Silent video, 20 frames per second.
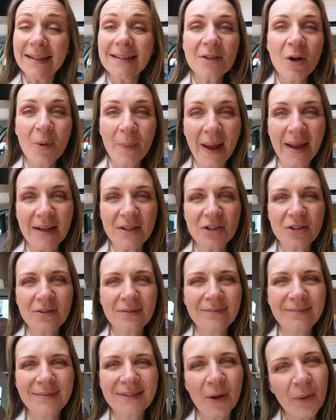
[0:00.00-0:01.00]
And it's not beige,
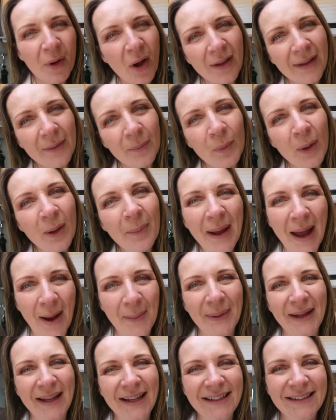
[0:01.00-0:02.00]
so Colin will be
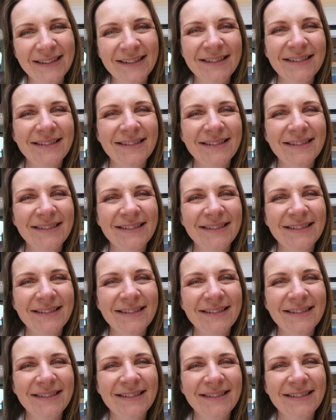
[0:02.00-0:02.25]
happy.